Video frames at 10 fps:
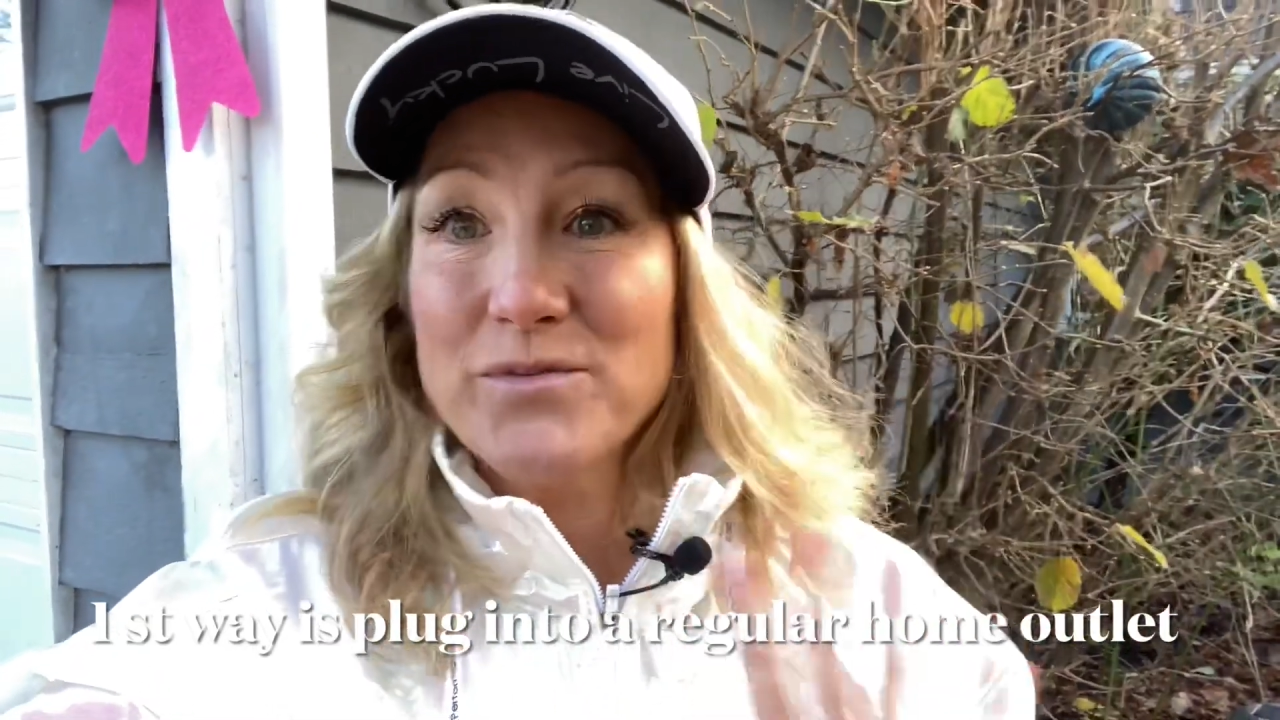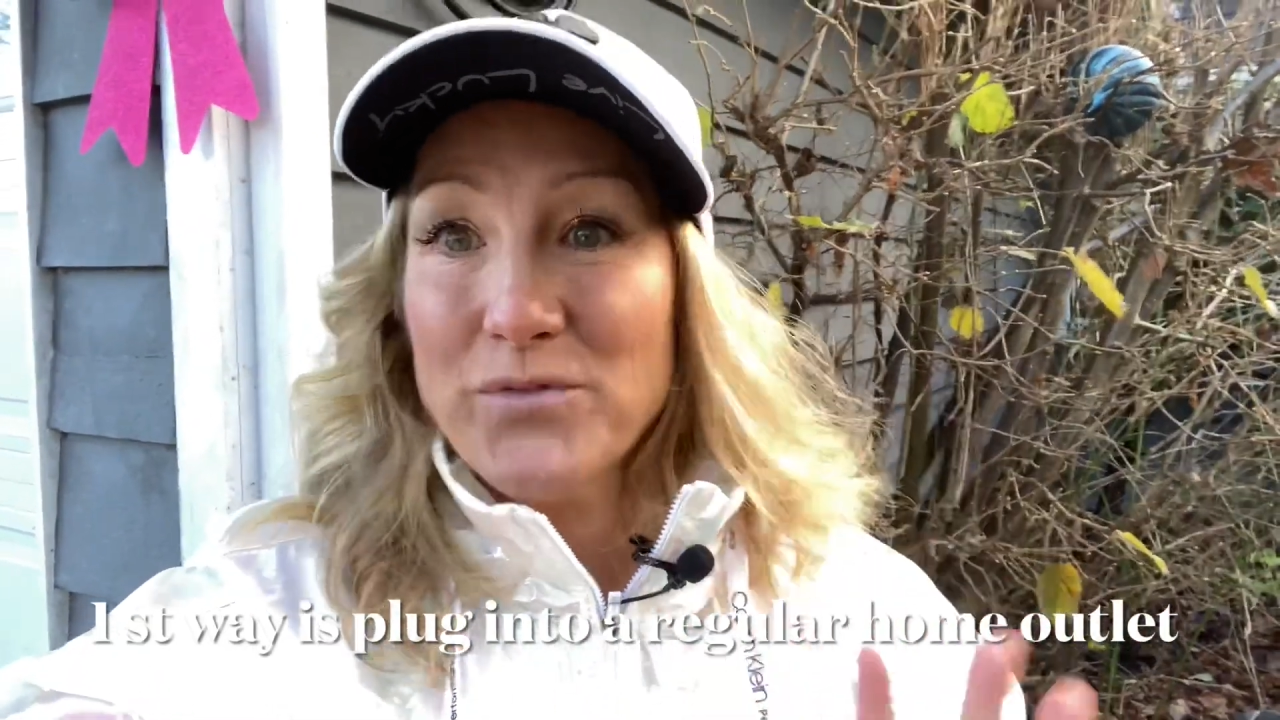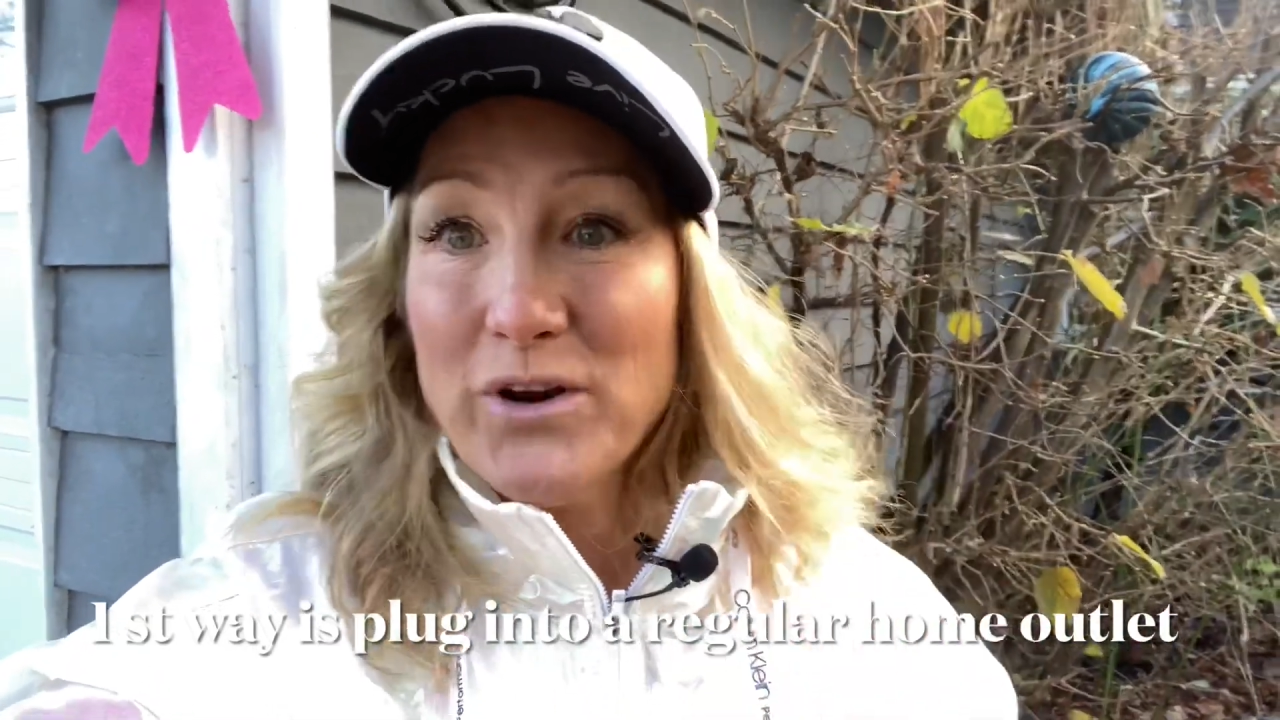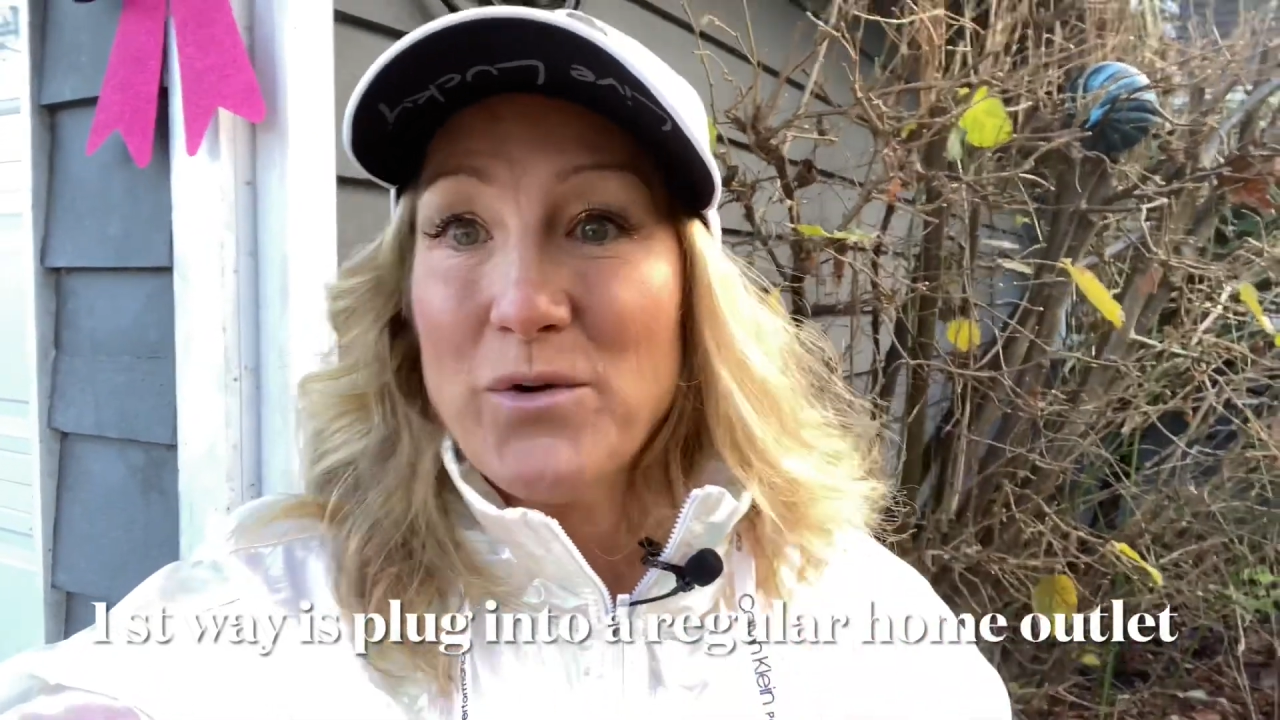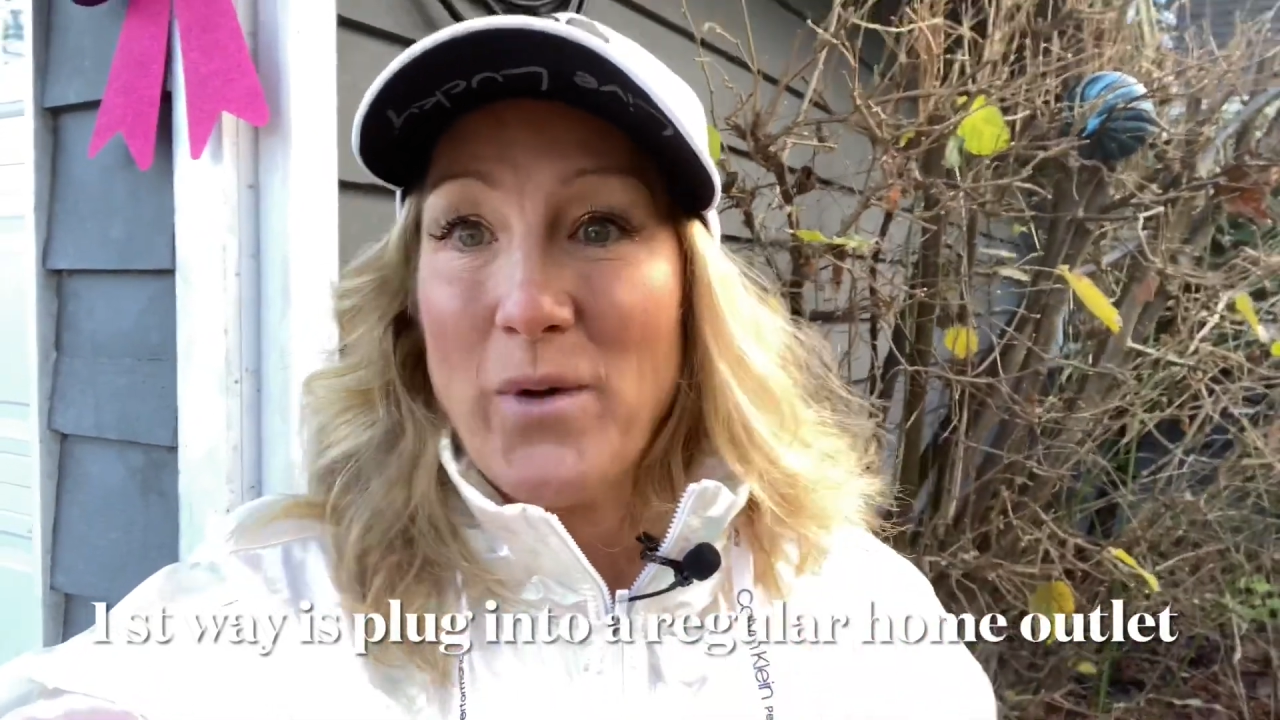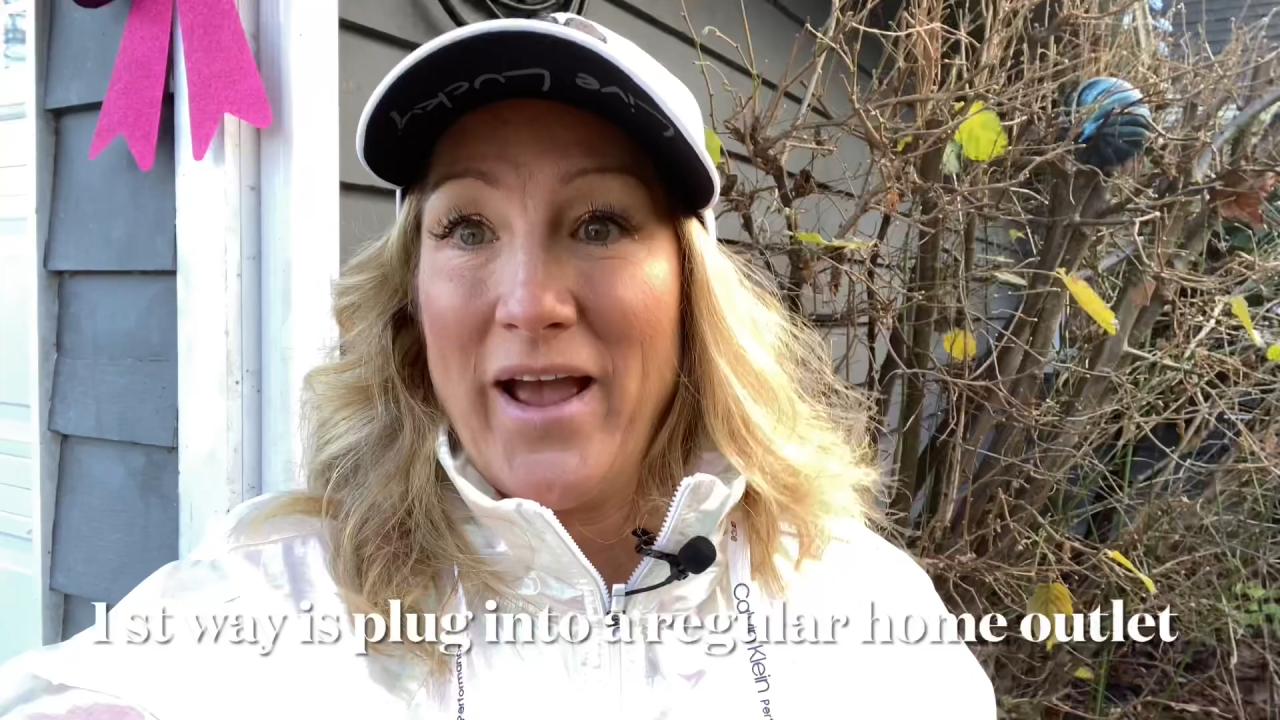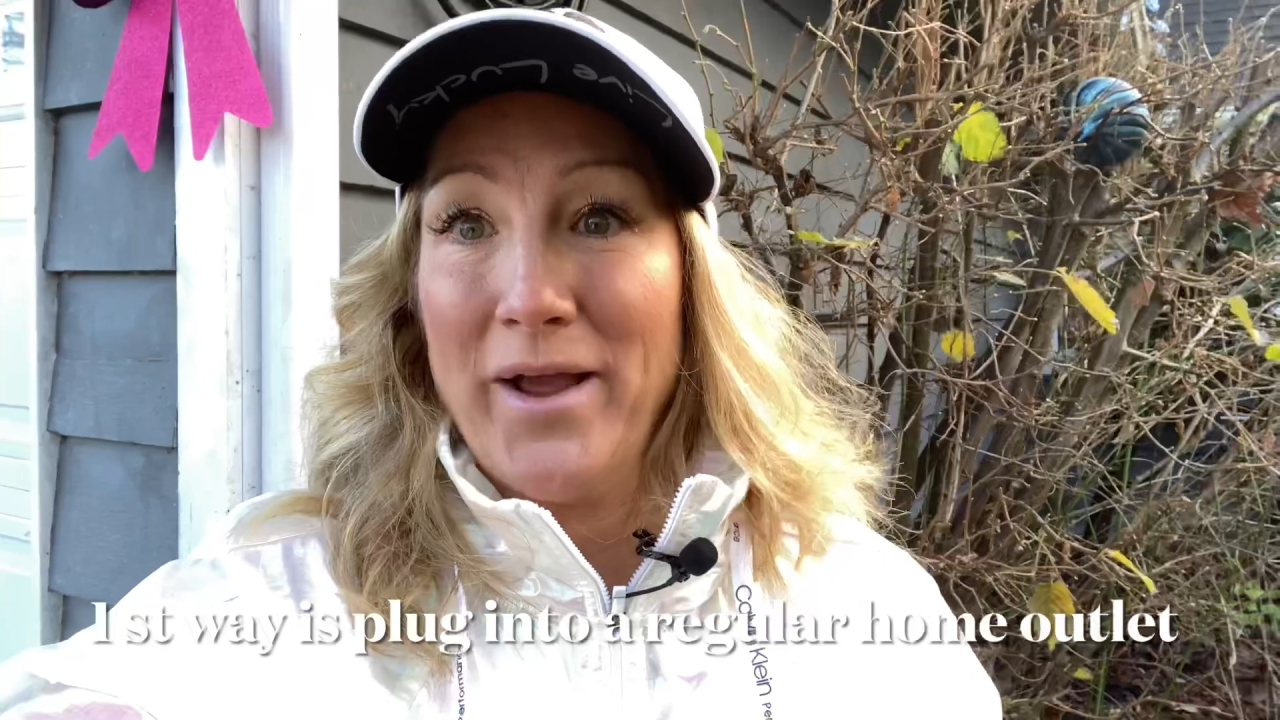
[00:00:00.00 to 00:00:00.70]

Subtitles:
free way.